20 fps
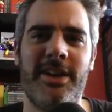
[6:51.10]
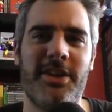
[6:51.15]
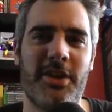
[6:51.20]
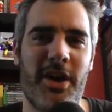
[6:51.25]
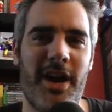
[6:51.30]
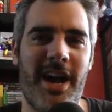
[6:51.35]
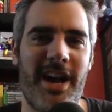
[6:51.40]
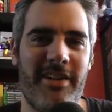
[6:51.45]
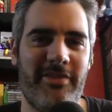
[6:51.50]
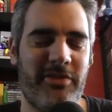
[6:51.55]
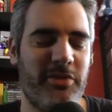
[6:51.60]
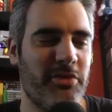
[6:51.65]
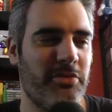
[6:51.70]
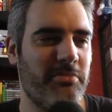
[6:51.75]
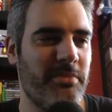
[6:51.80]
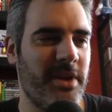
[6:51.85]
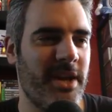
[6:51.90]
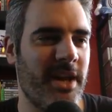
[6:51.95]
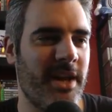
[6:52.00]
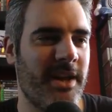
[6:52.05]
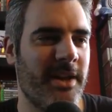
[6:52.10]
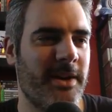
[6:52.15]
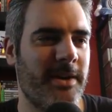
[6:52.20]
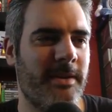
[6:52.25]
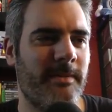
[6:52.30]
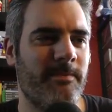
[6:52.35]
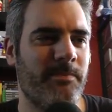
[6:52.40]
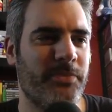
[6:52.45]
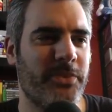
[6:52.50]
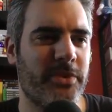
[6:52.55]
But I have to admit,
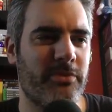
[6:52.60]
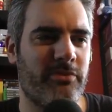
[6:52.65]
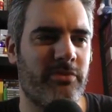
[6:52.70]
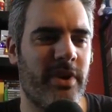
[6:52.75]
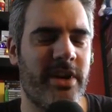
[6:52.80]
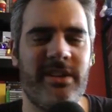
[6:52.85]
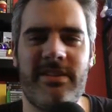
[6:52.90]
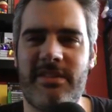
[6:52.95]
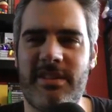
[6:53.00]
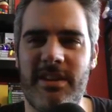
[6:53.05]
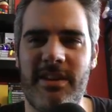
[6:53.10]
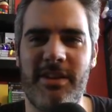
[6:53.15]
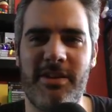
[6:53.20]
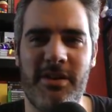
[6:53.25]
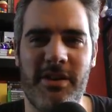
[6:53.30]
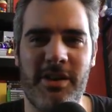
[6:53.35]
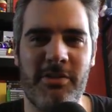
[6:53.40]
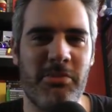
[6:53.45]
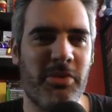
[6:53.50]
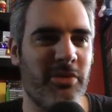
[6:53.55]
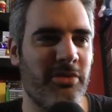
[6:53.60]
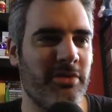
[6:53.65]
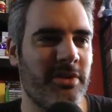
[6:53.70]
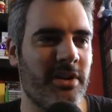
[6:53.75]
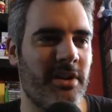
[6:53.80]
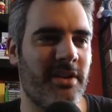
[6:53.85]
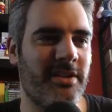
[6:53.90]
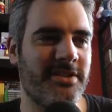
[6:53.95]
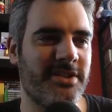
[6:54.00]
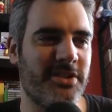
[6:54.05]
raced a load of Le Mans
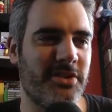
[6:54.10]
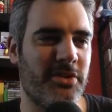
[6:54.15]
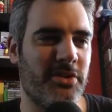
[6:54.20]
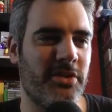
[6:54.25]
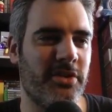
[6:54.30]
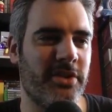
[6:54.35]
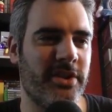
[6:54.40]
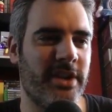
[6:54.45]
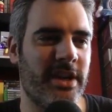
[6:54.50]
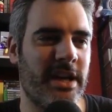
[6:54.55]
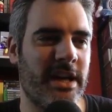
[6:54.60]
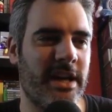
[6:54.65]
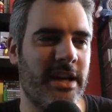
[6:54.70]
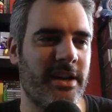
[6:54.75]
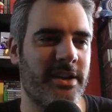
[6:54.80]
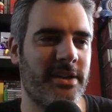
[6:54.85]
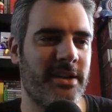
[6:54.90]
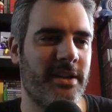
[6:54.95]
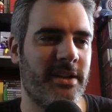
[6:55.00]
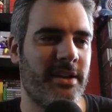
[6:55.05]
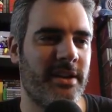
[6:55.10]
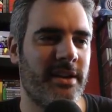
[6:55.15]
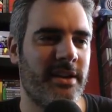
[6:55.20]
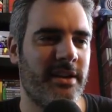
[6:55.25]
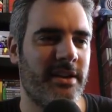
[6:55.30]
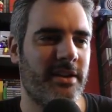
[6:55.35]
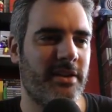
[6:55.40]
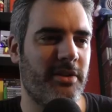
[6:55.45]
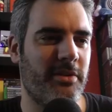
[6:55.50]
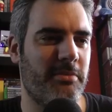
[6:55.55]
cars
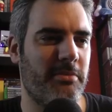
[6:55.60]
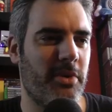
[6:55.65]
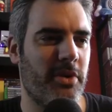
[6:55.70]
on